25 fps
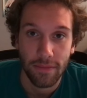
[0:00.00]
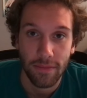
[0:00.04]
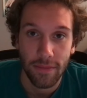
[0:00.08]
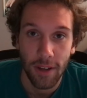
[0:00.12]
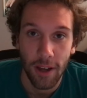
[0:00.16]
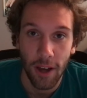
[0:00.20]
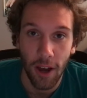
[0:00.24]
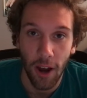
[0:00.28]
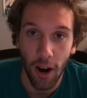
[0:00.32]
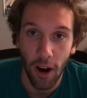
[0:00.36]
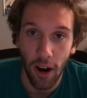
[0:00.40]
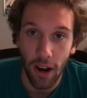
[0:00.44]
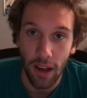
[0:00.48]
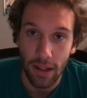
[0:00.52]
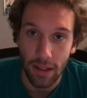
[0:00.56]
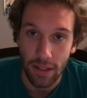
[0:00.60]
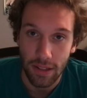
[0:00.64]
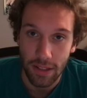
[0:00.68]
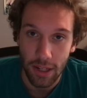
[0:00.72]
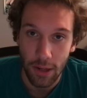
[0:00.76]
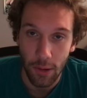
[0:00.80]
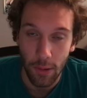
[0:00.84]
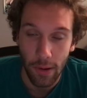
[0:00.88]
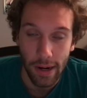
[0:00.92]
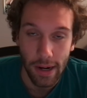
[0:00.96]
Alright, let's
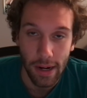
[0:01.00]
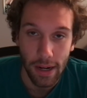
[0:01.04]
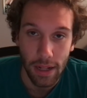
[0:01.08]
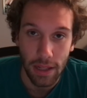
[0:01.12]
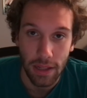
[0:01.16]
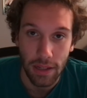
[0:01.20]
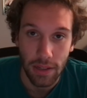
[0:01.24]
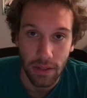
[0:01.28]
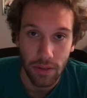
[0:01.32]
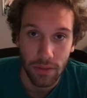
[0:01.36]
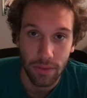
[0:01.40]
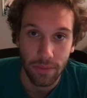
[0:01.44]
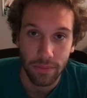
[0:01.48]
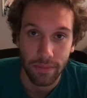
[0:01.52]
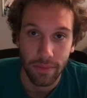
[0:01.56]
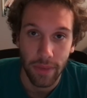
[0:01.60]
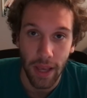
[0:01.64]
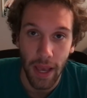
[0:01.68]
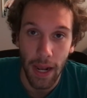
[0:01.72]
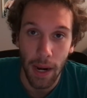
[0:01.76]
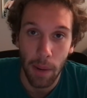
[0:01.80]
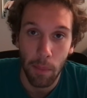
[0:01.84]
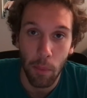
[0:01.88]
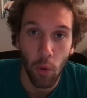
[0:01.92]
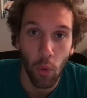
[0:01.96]
get right into this.
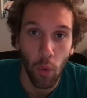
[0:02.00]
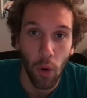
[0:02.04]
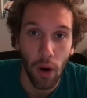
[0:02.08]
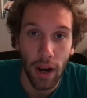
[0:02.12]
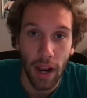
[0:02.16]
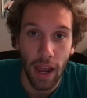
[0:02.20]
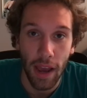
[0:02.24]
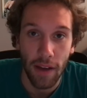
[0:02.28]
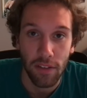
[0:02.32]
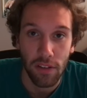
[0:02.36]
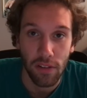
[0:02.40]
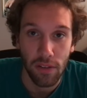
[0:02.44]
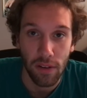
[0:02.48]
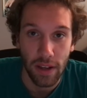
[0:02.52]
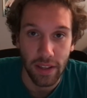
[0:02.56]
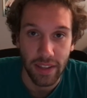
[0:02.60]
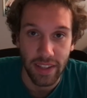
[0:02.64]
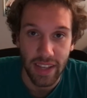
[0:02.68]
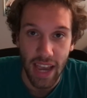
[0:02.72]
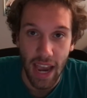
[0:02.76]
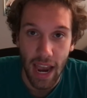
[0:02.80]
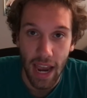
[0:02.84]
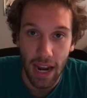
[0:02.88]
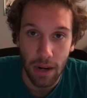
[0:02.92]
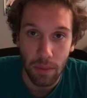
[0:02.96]
At number 1, I have Davante
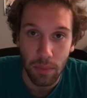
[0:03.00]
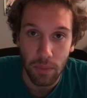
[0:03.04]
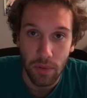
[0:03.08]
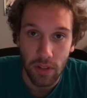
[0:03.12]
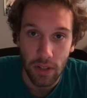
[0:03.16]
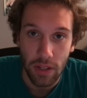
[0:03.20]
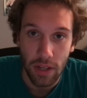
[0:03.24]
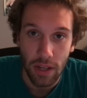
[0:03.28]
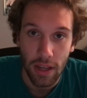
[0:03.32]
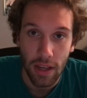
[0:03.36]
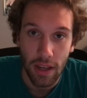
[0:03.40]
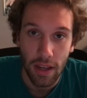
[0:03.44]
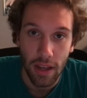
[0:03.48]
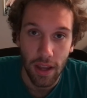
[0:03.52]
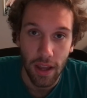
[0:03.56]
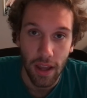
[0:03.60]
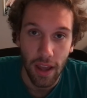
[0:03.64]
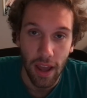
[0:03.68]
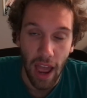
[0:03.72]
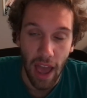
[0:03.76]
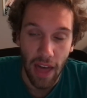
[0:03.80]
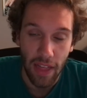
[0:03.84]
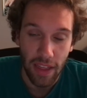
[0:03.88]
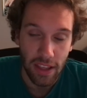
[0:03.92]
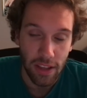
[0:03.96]
Adams.
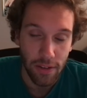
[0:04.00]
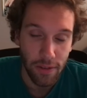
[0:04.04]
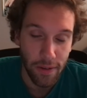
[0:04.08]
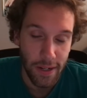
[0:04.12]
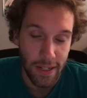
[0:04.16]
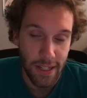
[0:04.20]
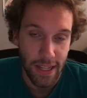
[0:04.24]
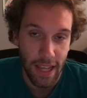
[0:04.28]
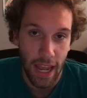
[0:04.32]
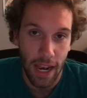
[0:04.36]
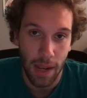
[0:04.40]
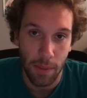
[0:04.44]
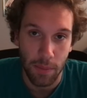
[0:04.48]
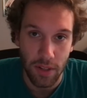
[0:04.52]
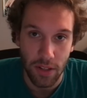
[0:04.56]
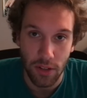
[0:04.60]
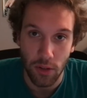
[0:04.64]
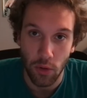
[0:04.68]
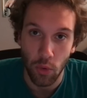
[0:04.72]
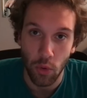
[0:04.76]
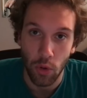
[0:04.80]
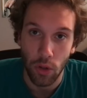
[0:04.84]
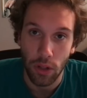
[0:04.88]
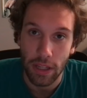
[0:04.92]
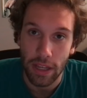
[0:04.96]
I think Davante Adams has a
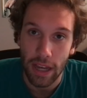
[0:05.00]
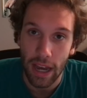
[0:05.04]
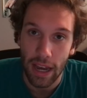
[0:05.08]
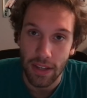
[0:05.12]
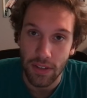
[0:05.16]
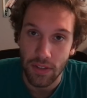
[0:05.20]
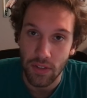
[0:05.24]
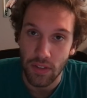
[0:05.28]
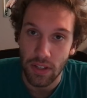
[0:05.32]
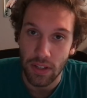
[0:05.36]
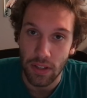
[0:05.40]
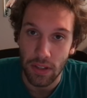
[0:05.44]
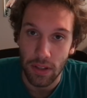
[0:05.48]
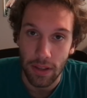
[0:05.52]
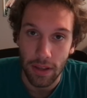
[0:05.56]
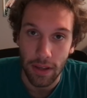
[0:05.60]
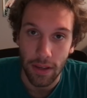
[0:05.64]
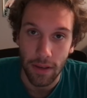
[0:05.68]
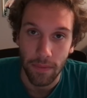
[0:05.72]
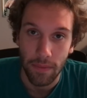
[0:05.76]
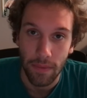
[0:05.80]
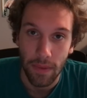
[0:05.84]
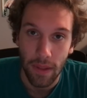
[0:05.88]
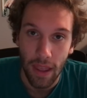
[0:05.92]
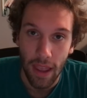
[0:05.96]
really high ceiling,
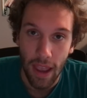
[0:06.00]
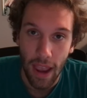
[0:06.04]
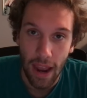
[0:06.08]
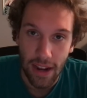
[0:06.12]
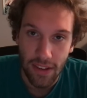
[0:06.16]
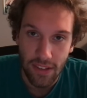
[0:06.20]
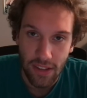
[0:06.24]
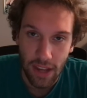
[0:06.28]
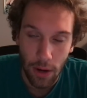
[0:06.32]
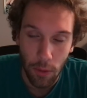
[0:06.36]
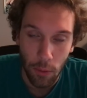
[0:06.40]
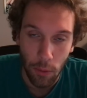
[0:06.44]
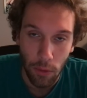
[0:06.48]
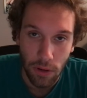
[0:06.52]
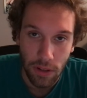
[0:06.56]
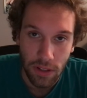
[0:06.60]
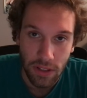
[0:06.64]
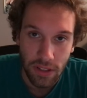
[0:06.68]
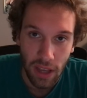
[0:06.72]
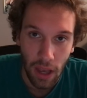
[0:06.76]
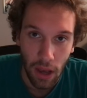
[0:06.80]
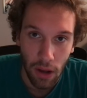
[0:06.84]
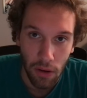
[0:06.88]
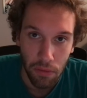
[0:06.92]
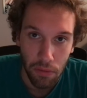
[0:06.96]
and he's got a really
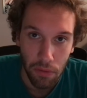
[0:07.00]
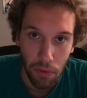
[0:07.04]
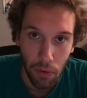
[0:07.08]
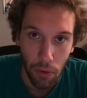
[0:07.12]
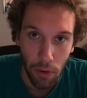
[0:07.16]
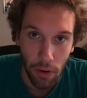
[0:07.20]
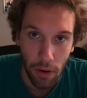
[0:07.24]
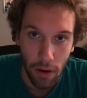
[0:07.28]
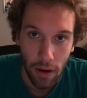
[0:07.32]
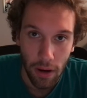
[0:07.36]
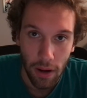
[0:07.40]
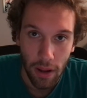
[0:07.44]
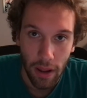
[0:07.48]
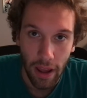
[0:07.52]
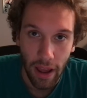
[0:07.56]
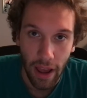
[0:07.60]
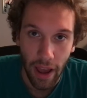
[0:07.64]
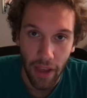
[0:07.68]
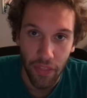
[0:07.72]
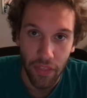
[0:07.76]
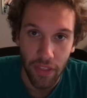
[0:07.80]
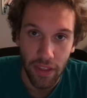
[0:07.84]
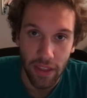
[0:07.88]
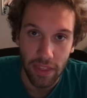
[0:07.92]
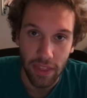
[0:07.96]
solid floor. I
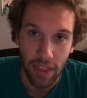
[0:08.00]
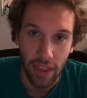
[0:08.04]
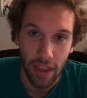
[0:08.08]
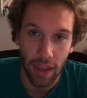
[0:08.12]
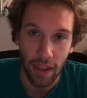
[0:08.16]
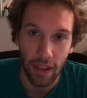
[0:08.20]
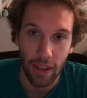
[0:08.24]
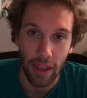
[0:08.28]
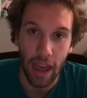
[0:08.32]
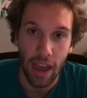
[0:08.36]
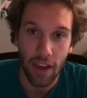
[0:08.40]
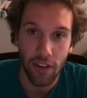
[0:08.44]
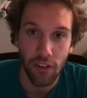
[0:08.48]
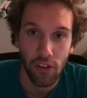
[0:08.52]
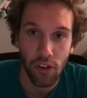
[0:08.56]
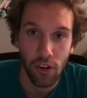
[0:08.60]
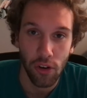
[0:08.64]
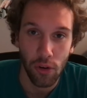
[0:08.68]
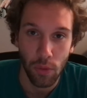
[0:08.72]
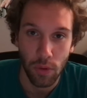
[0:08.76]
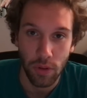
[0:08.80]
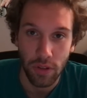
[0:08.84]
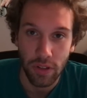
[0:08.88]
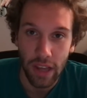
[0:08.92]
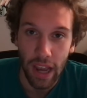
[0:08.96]
think that last year
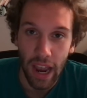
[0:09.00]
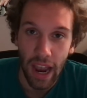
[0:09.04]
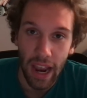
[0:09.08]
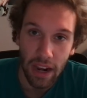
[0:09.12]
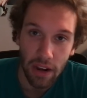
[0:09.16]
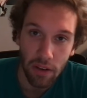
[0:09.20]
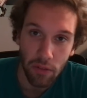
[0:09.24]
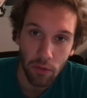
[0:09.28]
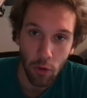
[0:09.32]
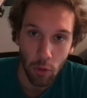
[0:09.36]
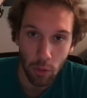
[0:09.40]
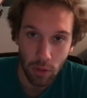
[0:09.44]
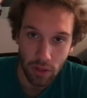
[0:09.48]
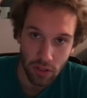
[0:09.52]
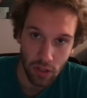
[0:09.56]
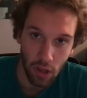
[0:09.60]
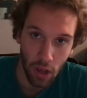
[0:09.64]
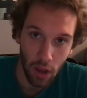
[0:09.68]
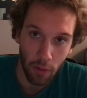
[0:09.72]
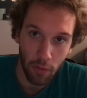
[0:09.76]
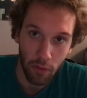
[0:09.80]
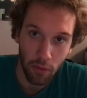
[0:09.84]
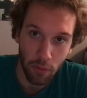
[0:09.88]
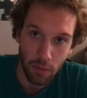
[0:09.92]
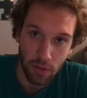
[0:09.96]
was kind of what we saw
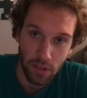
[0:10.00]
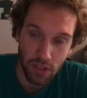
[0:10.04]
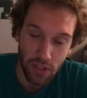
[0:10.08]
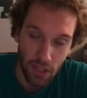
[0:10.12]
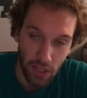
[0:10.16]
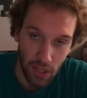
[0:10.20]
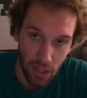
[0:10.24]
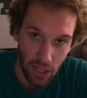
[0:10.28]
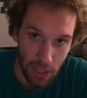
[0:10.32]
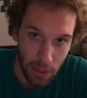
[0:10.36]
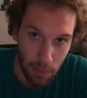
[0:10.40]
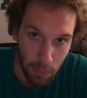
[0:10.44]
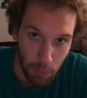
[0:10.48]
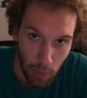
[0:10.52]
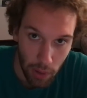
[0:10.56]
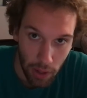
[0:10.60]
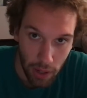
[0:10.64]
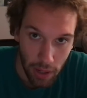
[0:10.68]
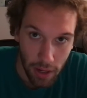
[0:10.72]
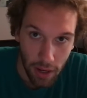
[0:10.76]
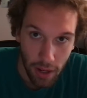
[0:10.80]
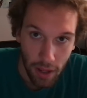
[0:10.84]
from his ceiling, but